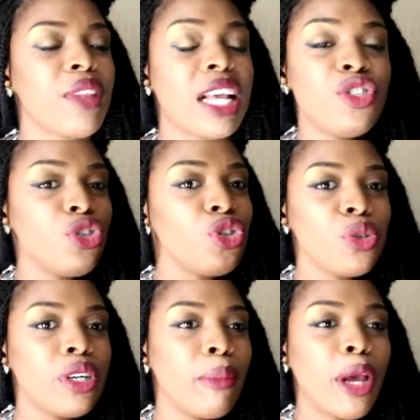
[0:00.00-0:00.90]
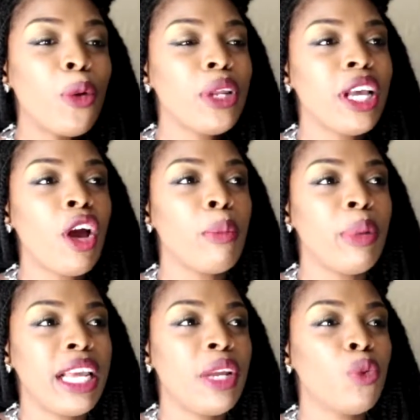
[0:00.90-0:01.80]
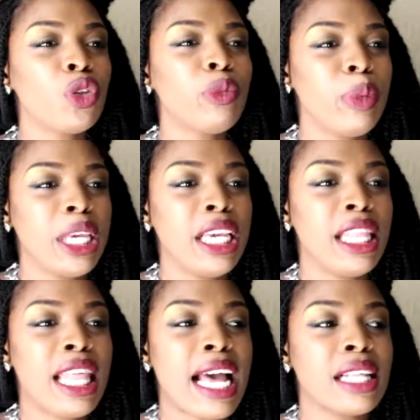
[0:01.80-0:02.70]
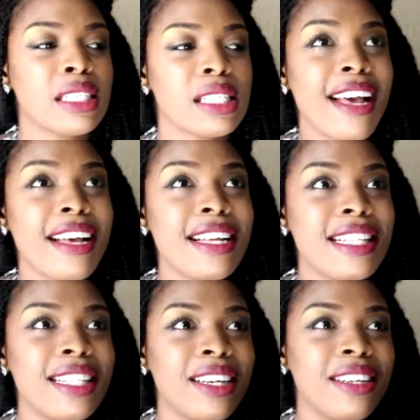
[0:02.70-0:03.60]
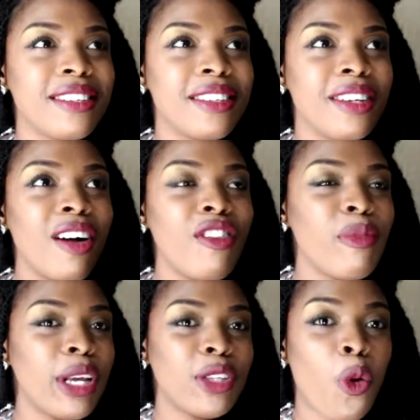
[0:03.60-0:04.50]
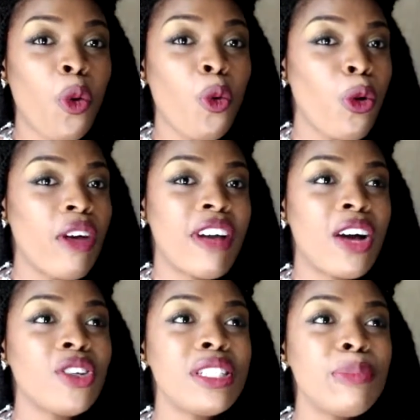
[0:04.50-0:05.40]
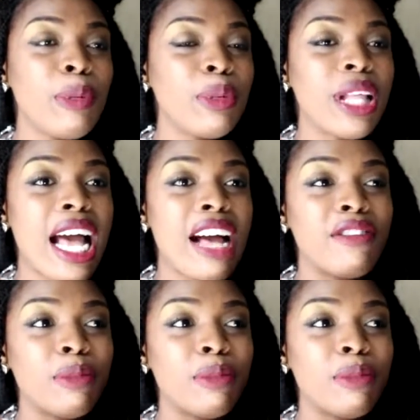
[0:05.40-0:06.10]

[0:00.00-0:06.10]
As usual, my only complaint would be that the government or whoever, all these people that have